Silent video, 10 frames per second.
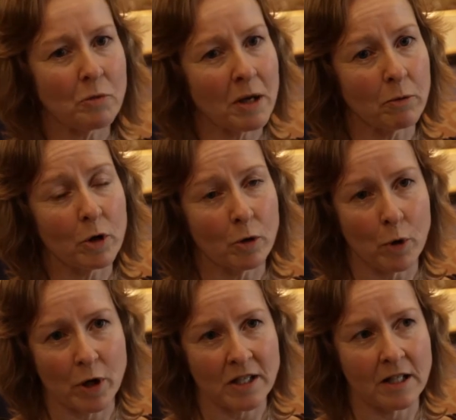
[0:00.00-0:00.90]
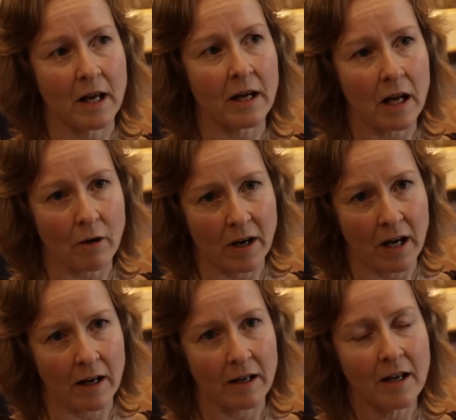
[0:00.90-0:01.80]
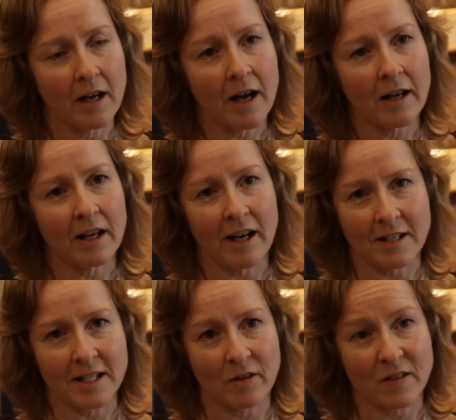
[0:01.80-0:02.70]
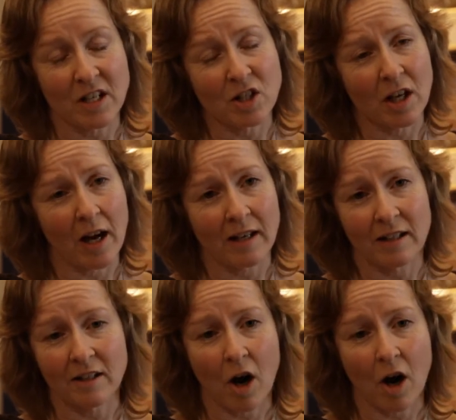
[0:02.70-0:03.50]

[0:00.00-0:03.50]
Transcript: people who worked in that area, get ourselves educated.